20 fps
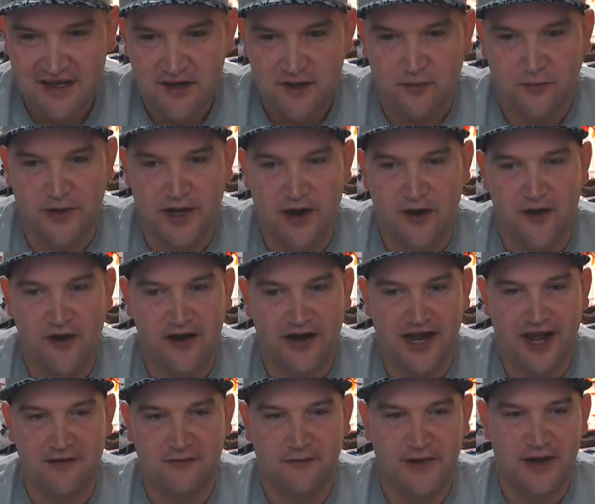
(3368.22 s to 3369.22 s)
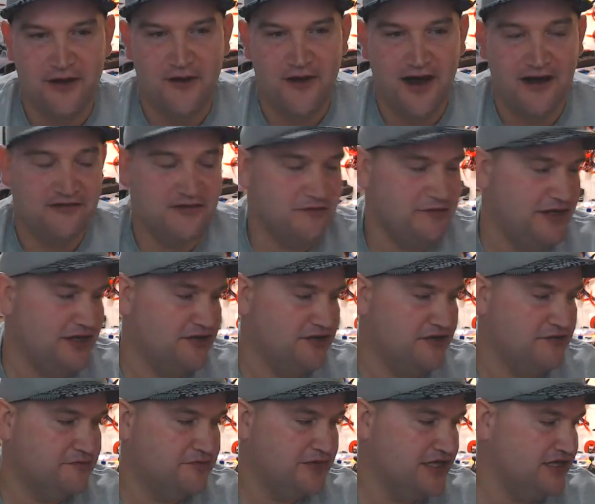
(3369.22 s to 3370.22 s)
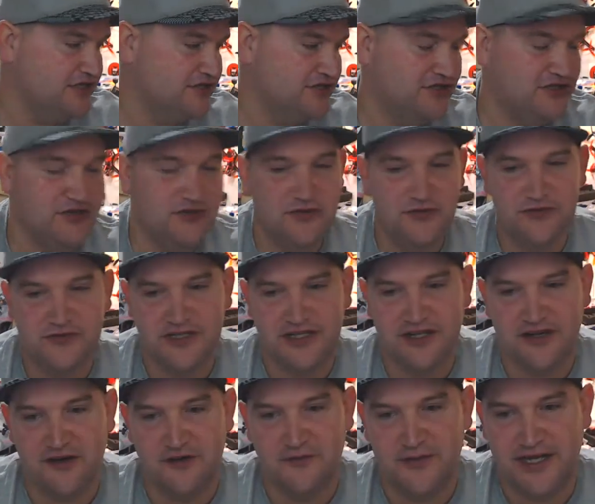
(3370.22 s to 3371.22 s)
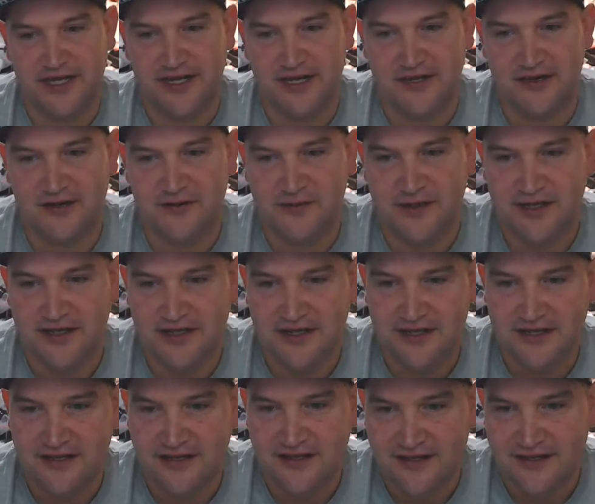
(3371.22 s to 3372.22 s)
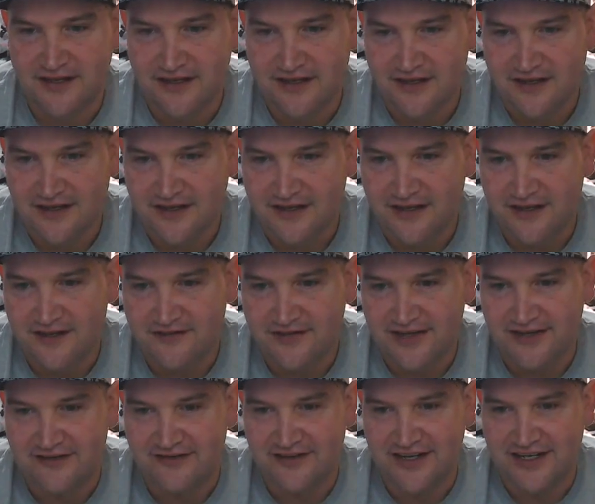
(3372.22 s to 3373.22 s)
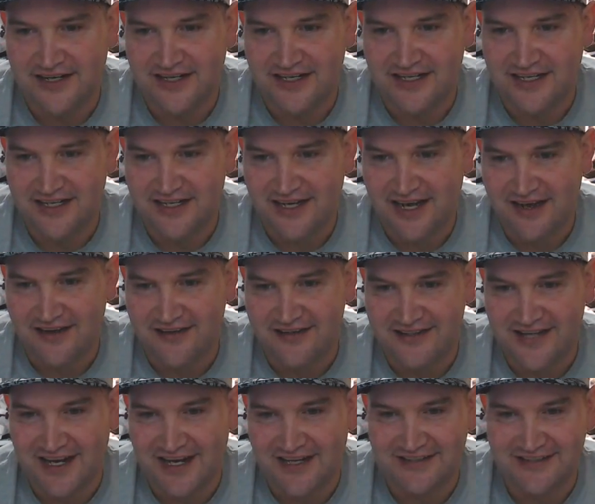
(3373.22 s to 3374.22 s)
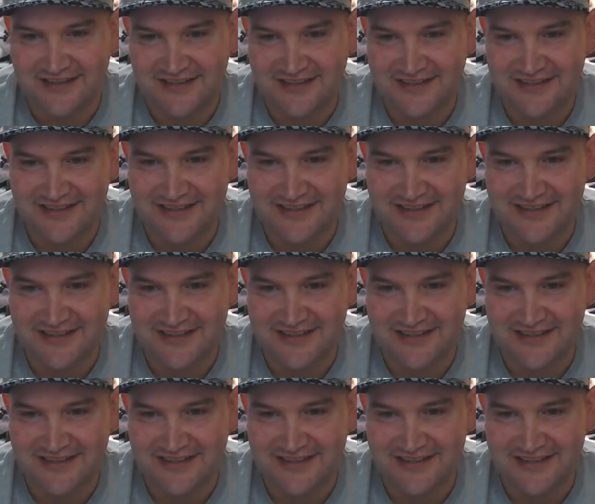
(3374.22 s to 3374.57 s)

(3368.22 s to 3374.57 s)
we all have to be on our P's and Q's to get our weekend, don't we? I'm getting ready to eat now, Josh.